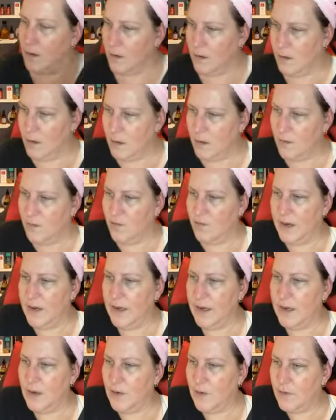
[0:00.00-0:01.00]

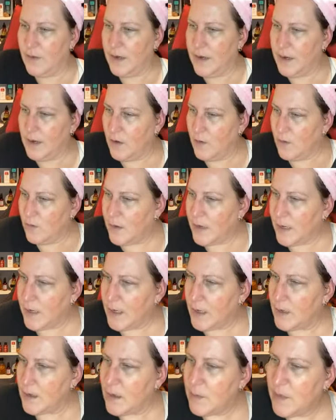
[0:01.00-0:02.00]

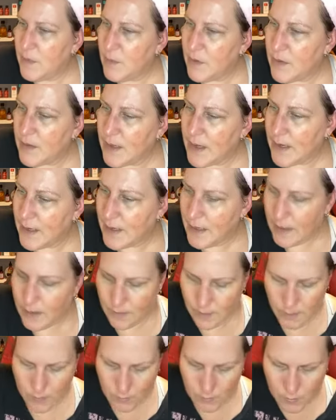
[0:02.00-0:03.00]
Alrighty. Let me put that
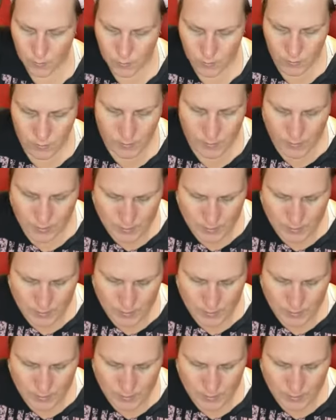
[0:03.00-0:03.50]
in the bowl.